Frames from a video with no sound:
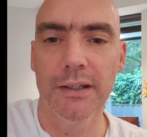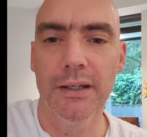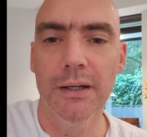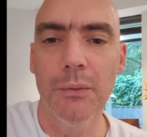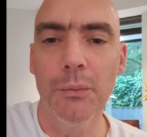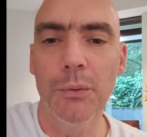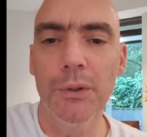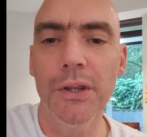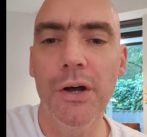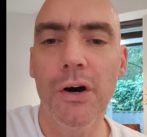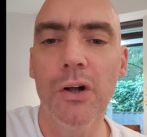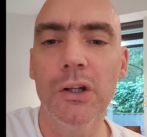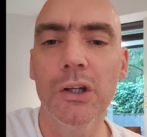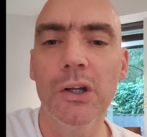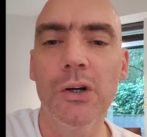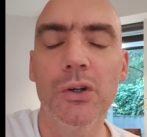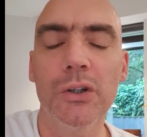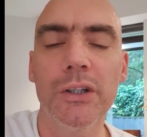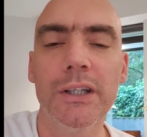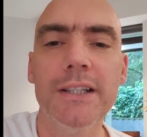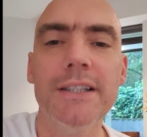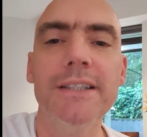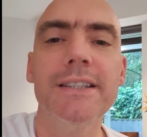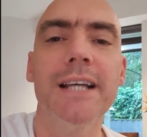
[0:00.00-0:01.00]
With all the good
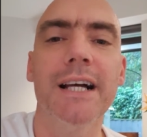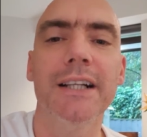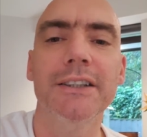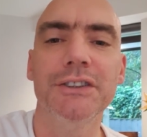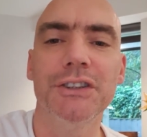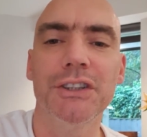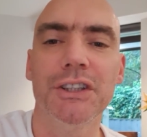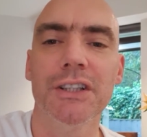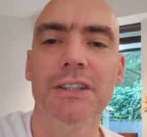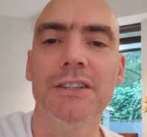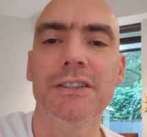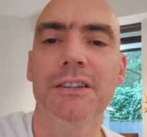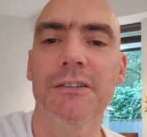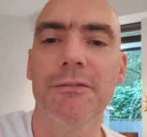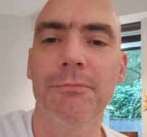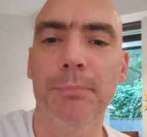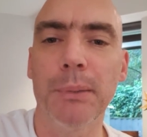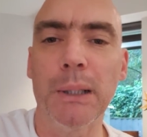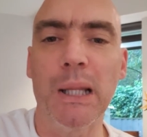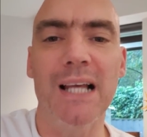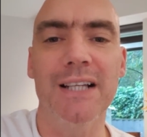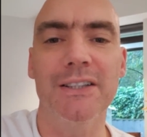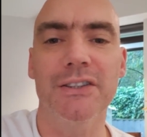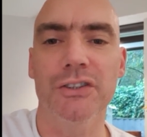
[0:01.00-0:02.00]
intentions of
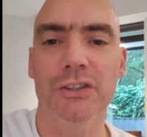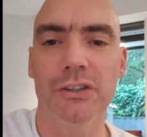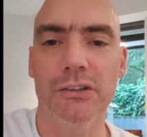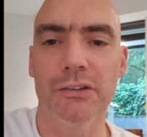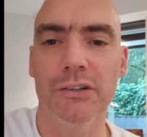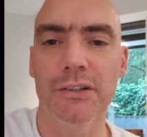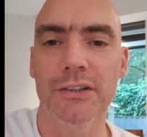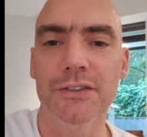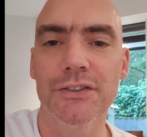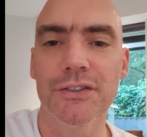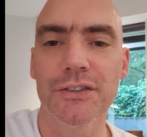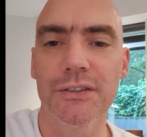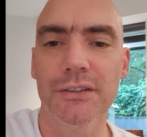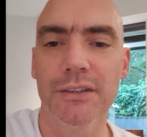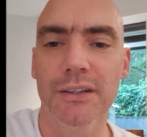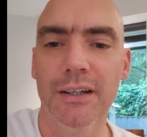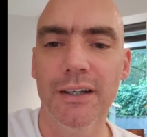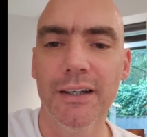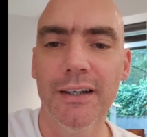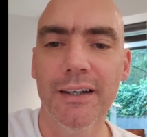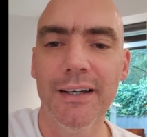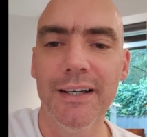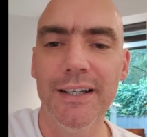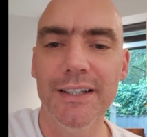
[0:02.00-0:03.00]
plasterers,
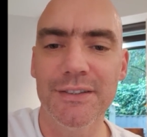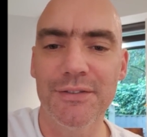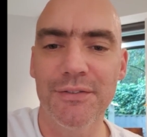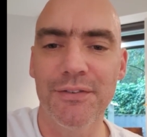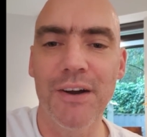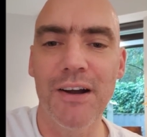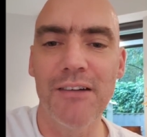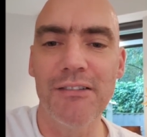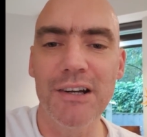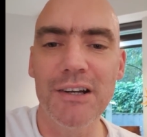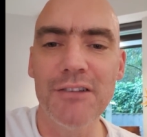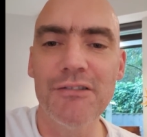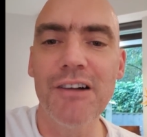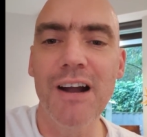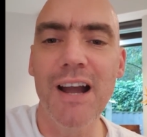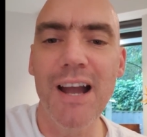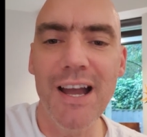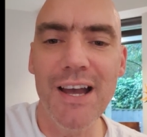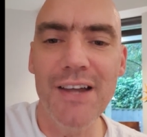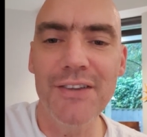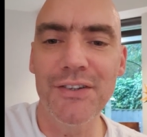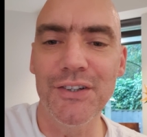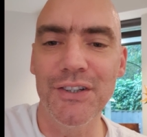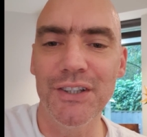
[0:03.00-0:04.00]
it's very
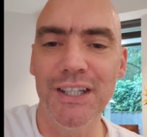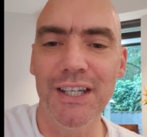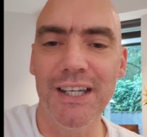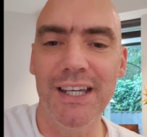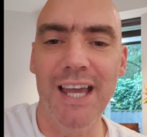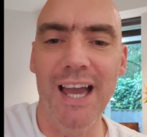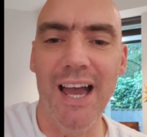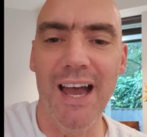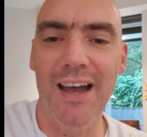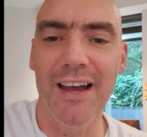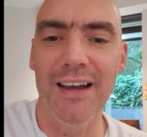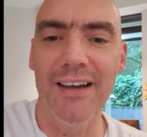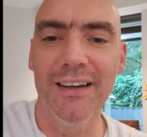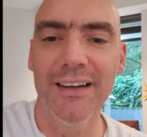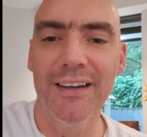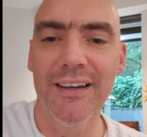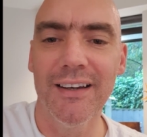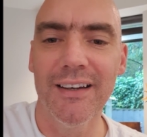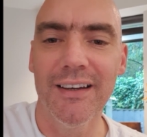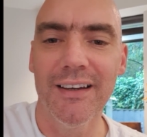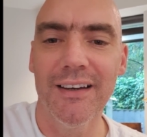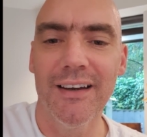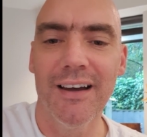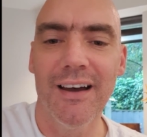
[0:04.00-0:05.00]
rare that you get
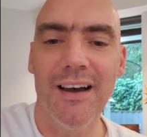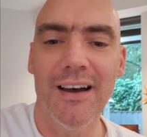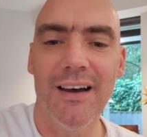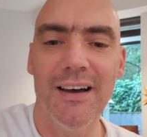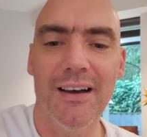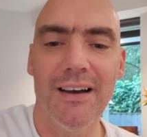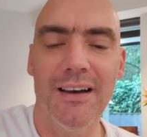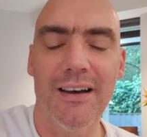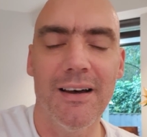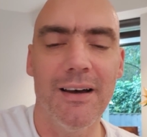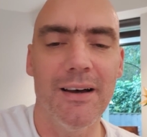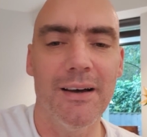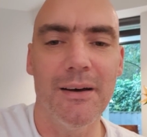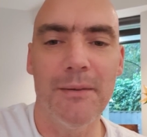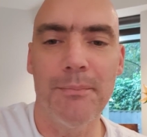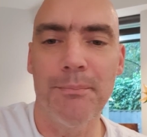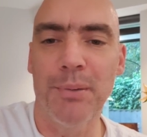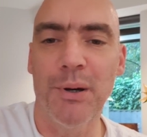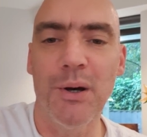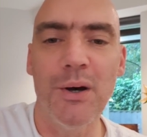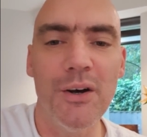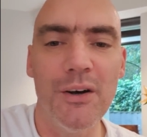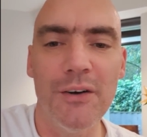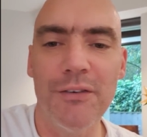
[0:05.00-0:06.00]
a
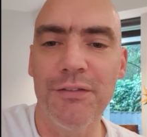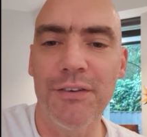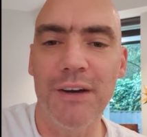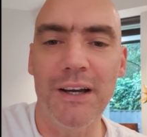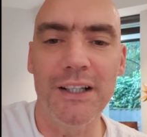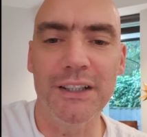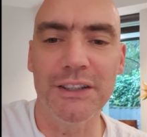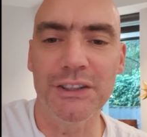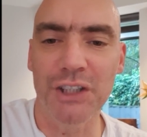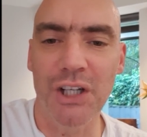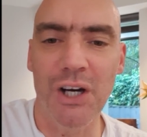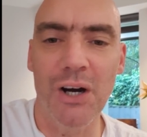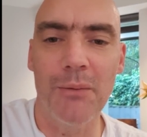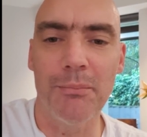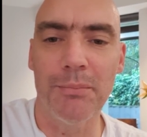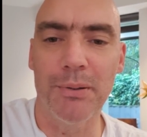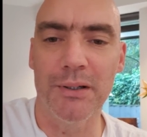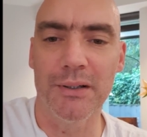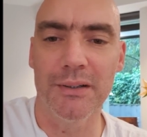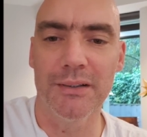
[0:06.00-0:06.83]
perfect job.